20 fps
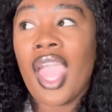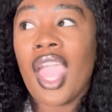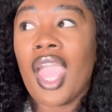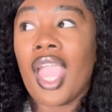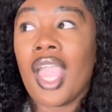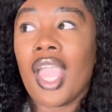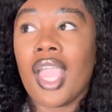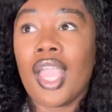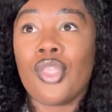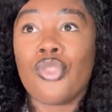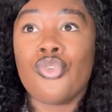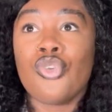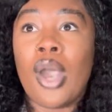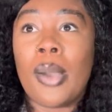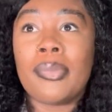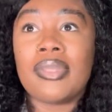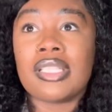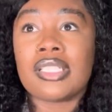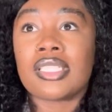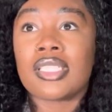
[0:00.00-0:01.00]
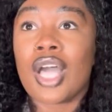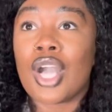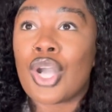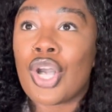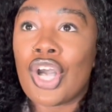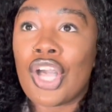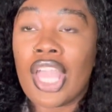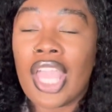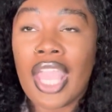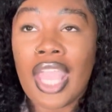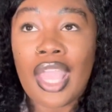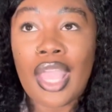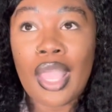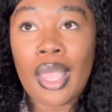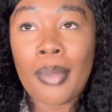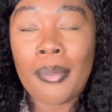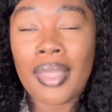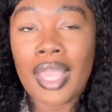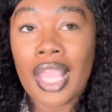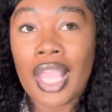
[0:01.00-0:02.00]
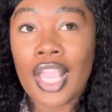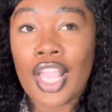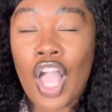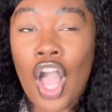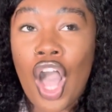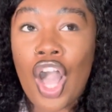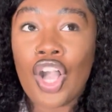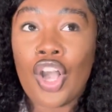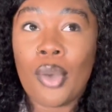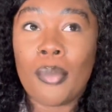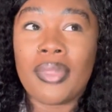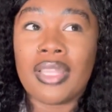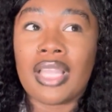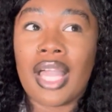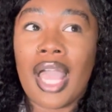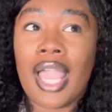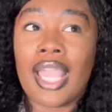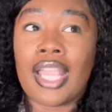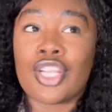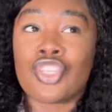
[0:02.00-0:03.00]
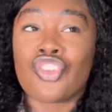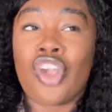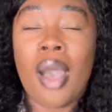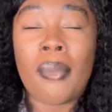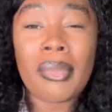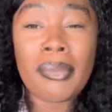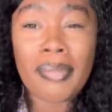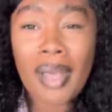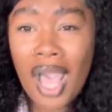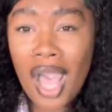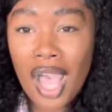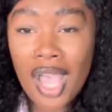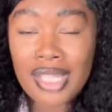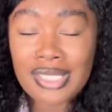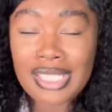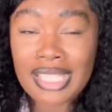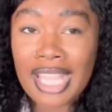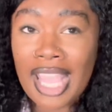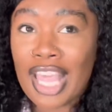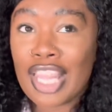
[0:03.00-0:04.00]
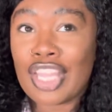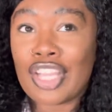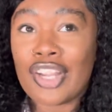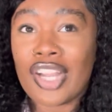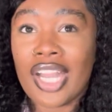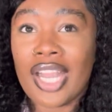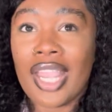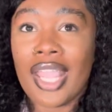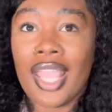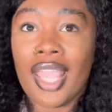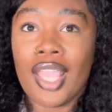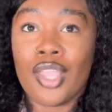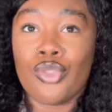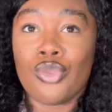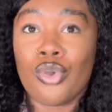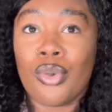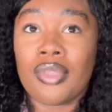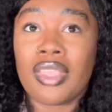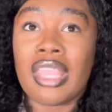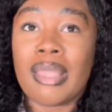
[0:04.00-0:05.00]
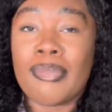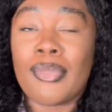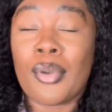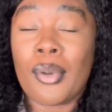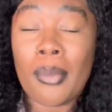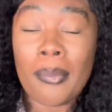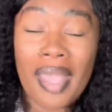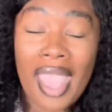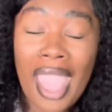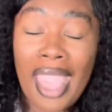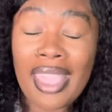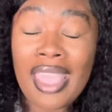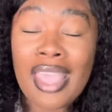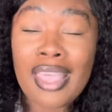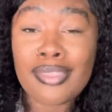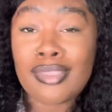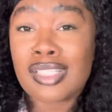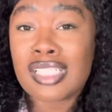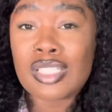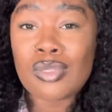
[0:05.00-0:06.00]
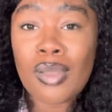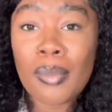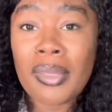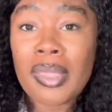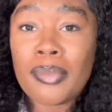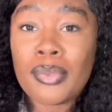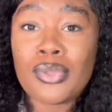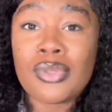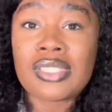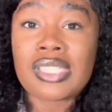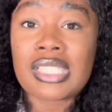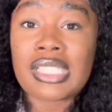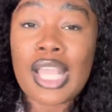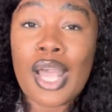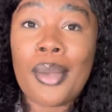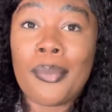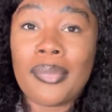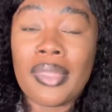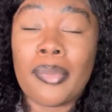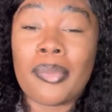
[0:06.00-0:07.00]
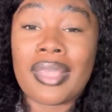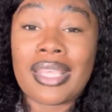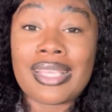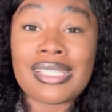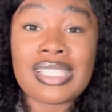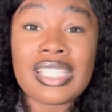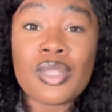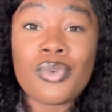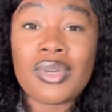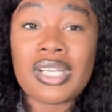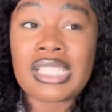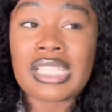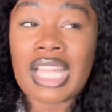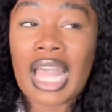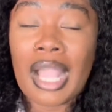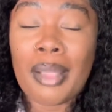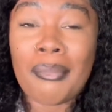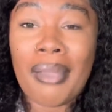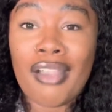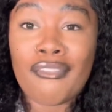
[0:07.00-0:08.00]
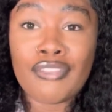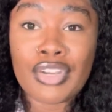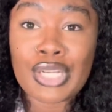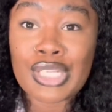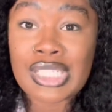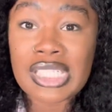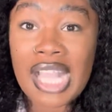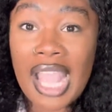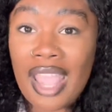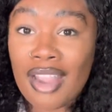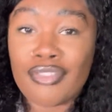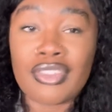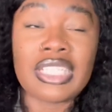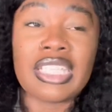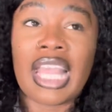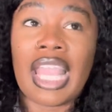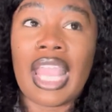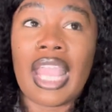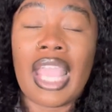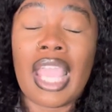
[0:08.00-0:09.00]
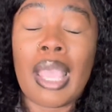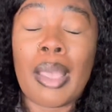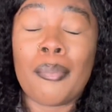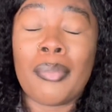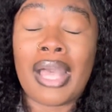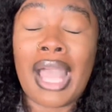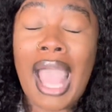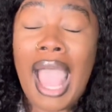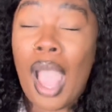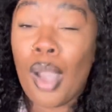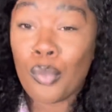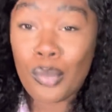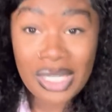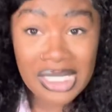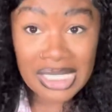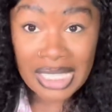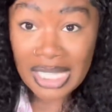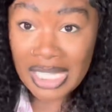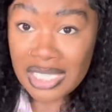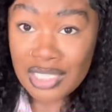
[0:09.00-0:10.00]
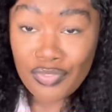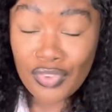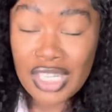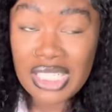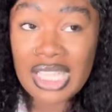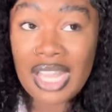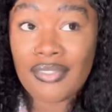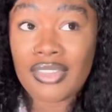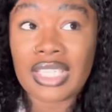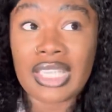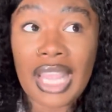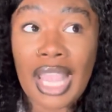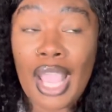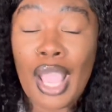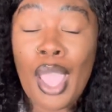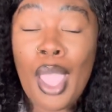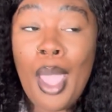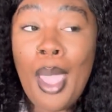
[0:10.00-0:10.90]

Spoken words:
and you're gonna be stuck on him, and y'all gonna be like trauma bond together, and you're gonna keep going back. This is what people used to tell me, because he was like my first everything, but I wasn't his first everything.